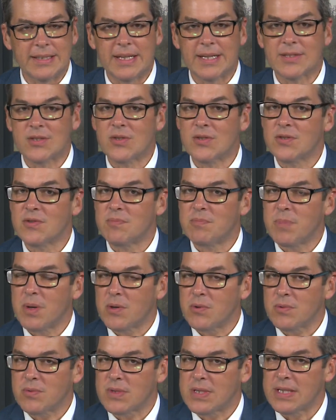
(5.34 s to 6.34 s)
dozens of
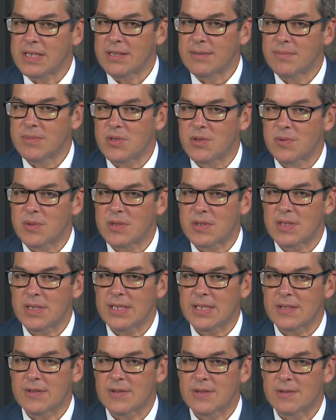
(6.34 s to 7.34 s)
boat teams to
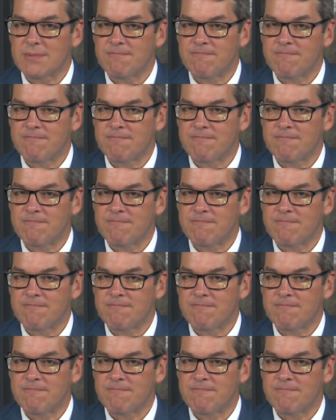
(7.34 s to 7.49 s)
assist.